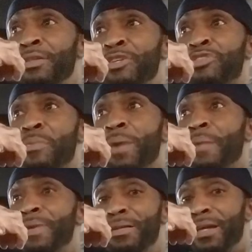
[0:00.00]
Did your
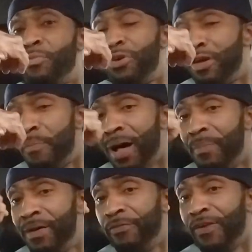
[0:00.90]
mama and where your
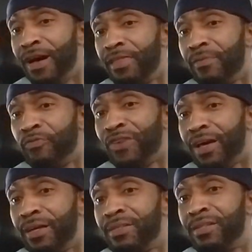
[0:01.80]
mama and father
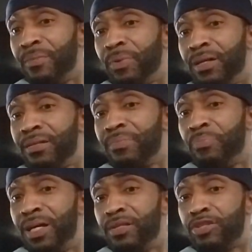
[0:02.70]
fucking siblings,
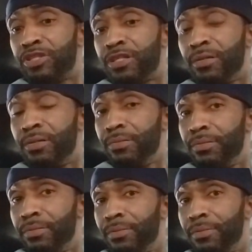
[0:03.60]
bitch?
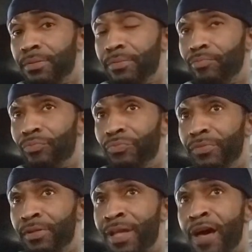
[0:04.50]

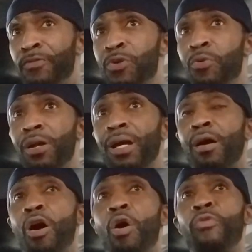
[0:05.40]
Now, if you want to
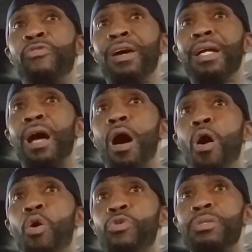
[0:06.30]
call fucking
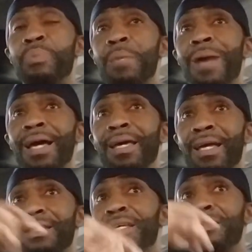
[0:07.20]
hogs, be my
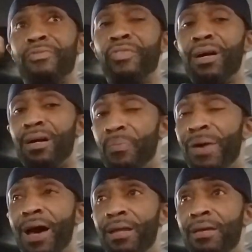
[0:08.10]
guest, get the fuck up
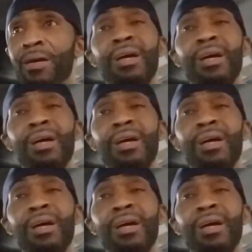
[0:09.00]
out of here.